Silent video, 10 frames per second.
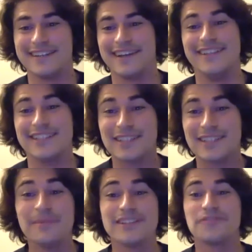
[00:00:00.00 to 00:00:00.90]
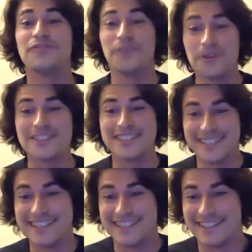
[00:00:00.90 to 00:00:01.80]
it's going to be his first
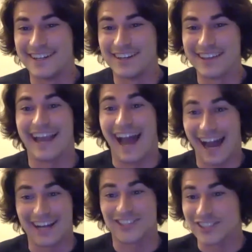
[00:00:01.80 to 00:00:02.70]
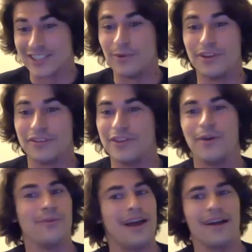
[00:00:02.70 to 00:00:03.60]
year, like actually with, you
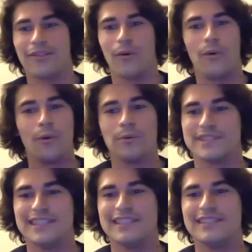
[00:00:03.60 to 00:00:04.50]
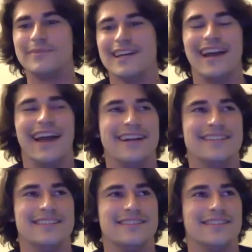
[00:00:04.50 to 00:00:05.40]
know, the whole team.
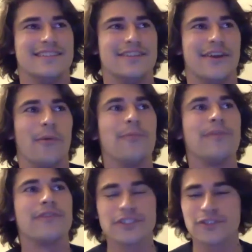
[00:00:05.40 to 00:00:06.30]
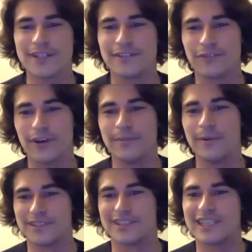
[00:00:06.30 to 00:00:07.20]
And, you know, when we first traded for him, it
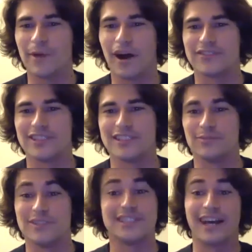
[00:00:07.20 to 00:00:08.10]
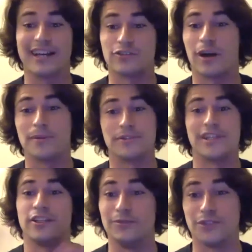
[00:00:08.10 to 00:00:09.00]
was the same offseason we signed Garoppolo to
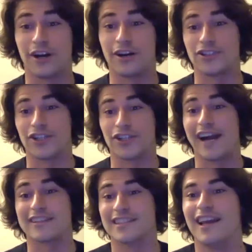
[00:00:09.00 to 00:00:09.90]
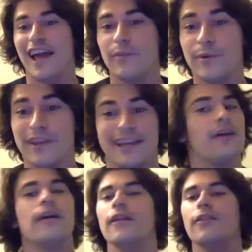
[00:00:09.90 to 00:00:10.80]
that huge contract. And we were like,
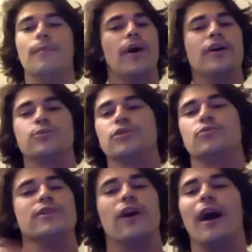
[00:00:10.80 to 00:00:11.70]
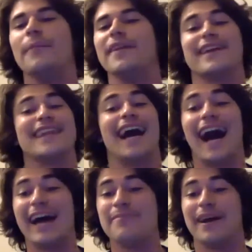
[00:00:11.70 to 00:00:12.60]
the buzz was real. I mean, like the
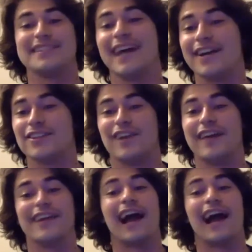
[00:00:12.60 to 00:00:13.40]
hype as a Niners fan, like